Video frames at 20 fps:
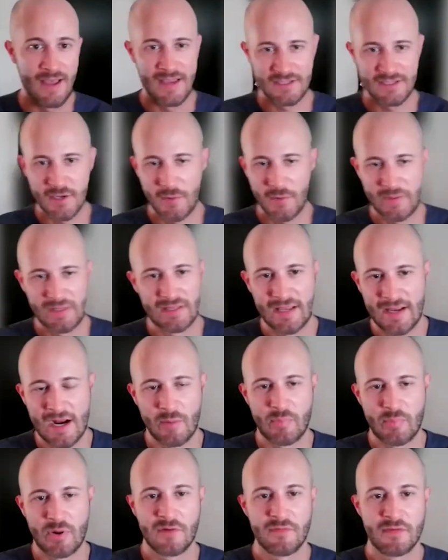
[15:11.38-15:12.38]
that's all been laid
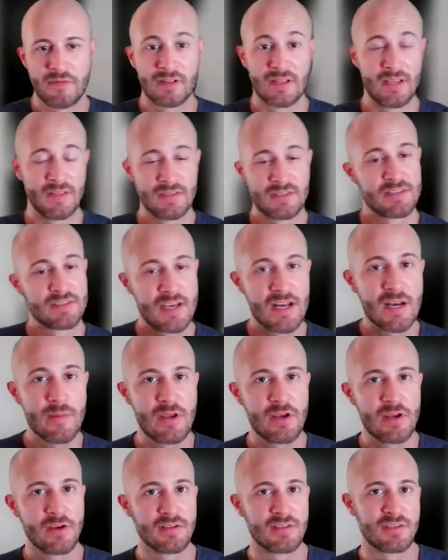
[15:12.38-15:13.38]
out perfectly. And this is going to
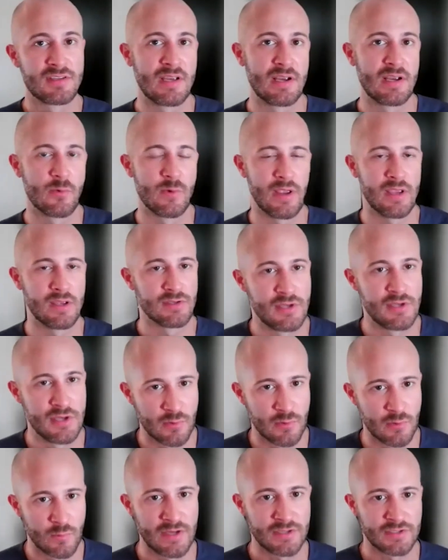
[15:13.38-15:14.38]
be a good segue into
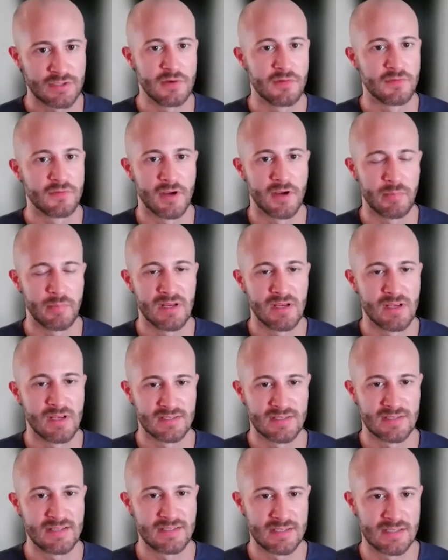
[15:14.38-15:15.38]
your rescue fund
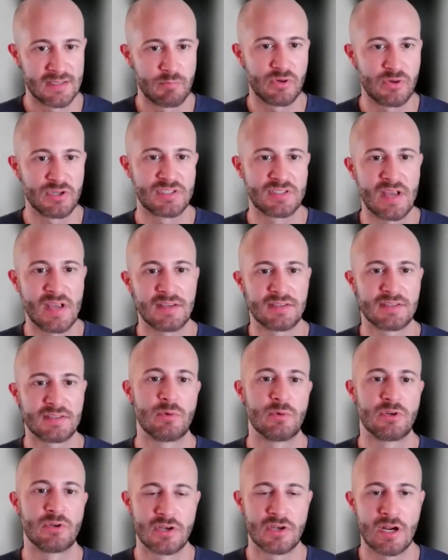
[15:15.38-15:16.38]
because that's precisely
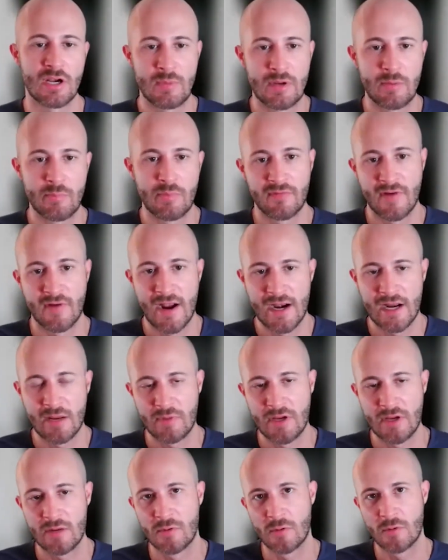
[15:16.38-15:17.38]
what you're going to be providing
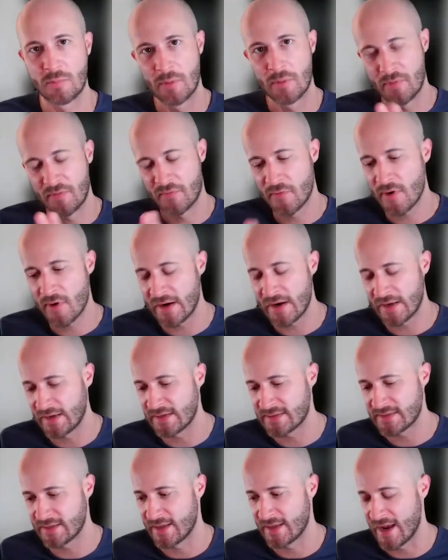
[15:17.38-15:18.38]
people. But before I
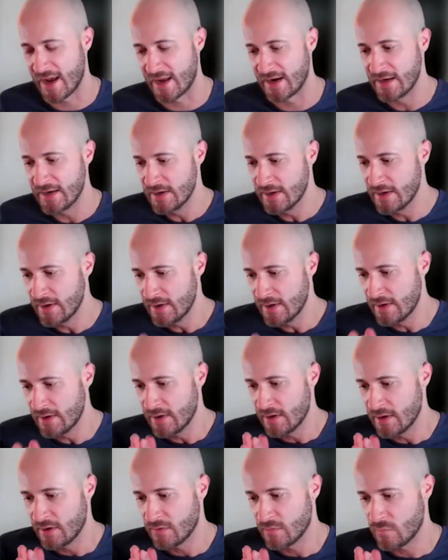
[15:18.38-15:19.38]
get to that,
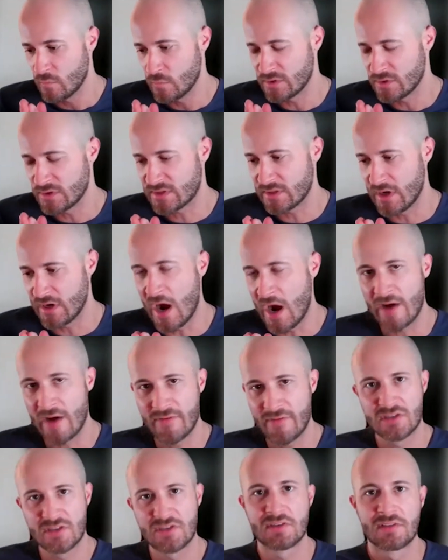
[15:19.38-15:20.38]

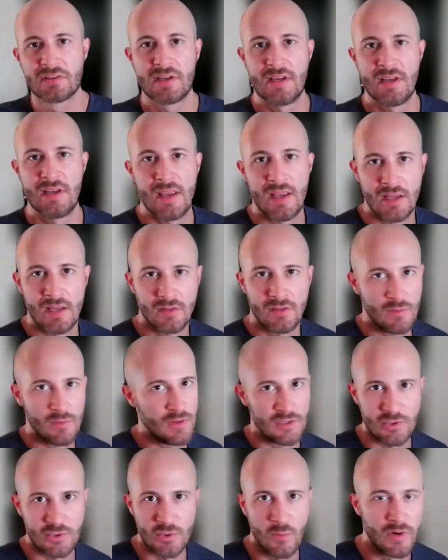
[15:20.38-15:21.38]
obviously it,
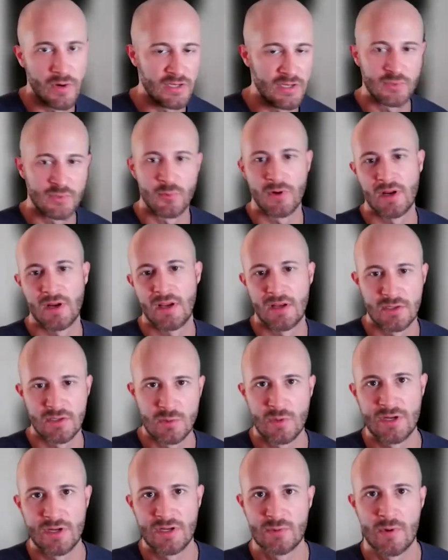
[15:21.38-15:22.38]
in 2020 and
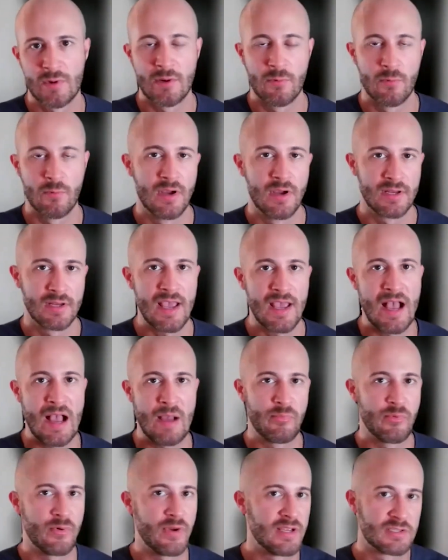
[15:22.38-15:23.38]
2021,
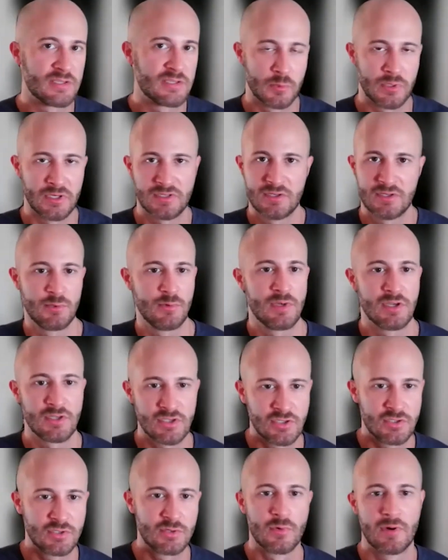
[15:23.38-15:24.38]
cap rates went to
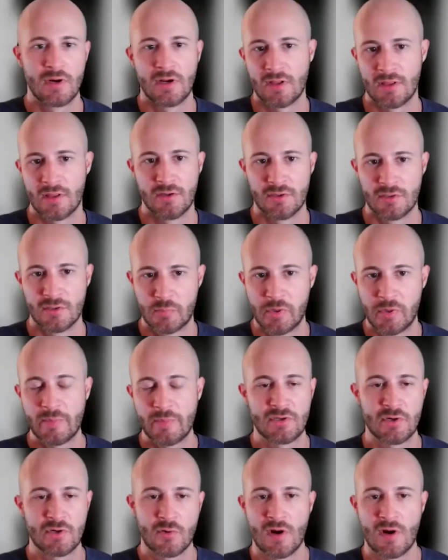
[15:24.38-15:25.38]
historic lows pretty
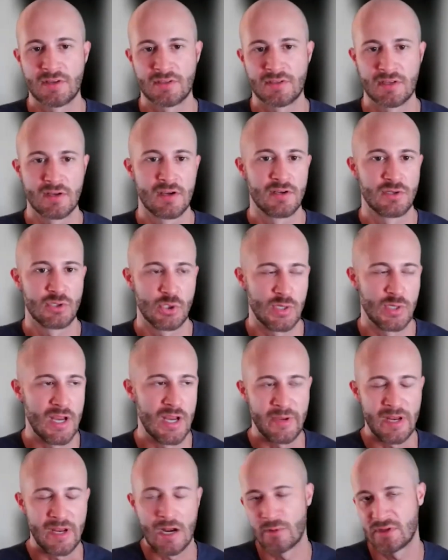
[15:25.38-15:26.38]
much across the country. I
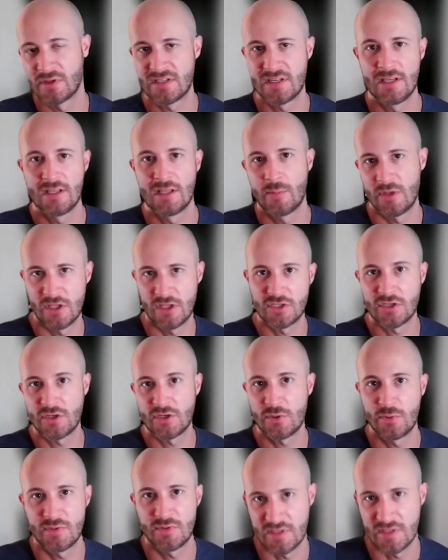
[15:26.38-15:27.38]
mean, I was seeing them in the
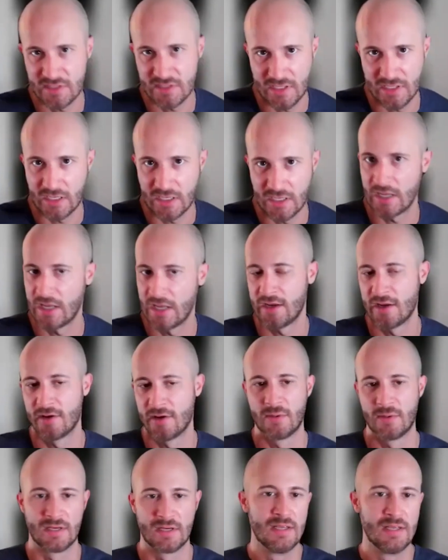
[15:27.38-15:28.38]
twos in San
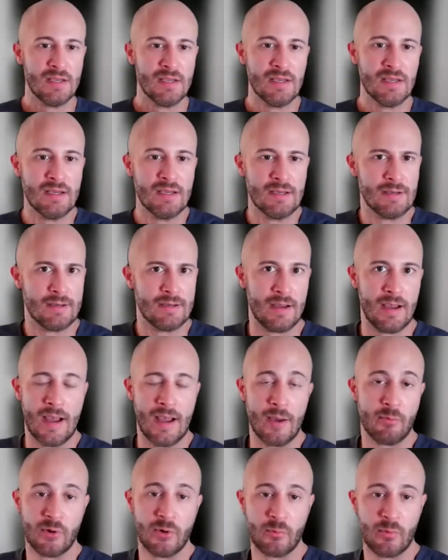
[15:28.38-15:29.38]
Diego and
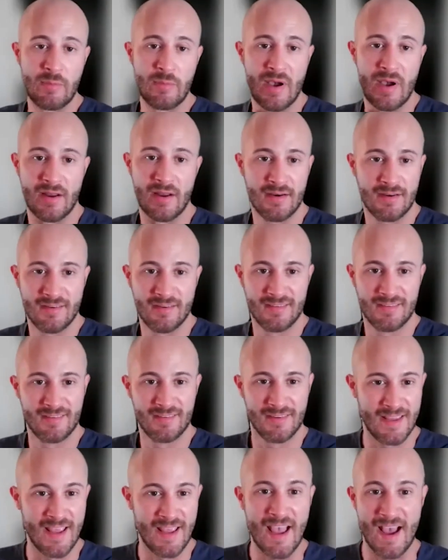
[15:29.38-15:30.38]
uh, where we oh, bought,
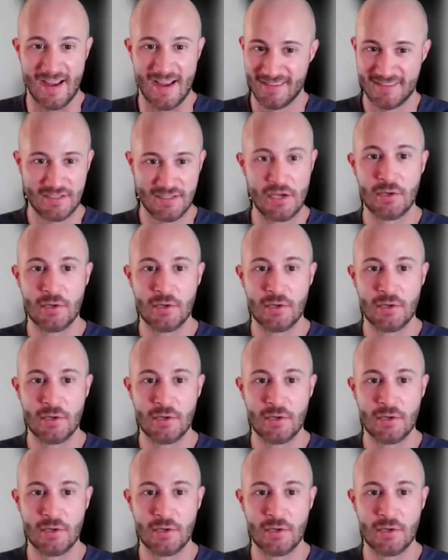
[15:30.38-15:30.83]
yeah, twos.